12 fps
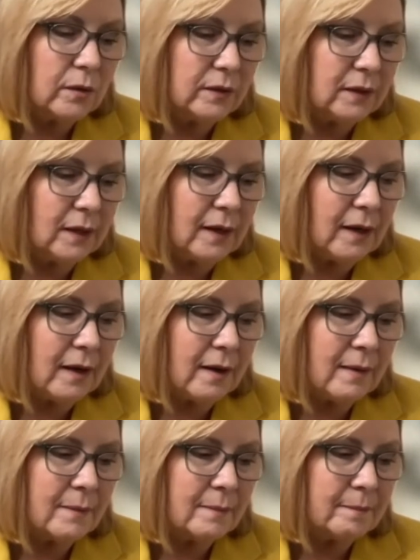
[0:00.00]

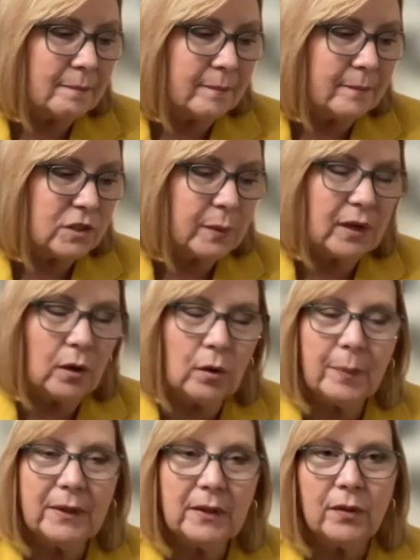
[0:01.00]
yeah, so it
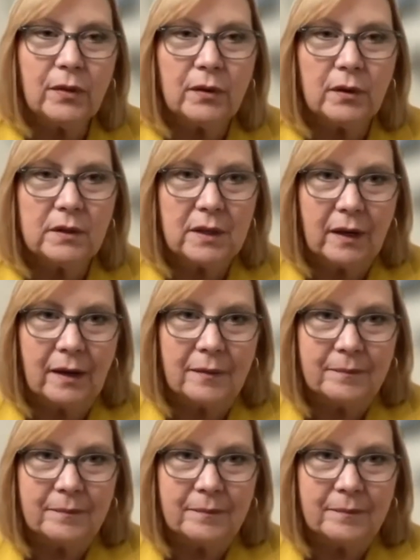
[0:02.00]
opened a third time.